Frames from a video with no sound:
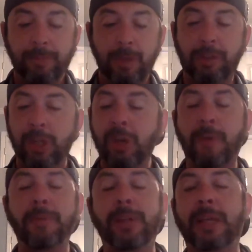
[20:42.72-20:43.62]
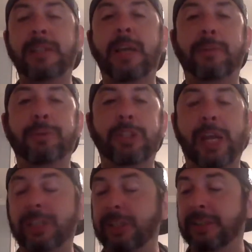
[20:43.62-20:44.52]
the number that's on the
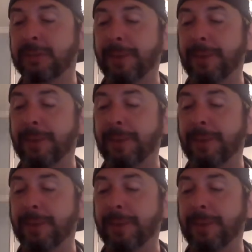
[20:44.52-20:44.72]
projections is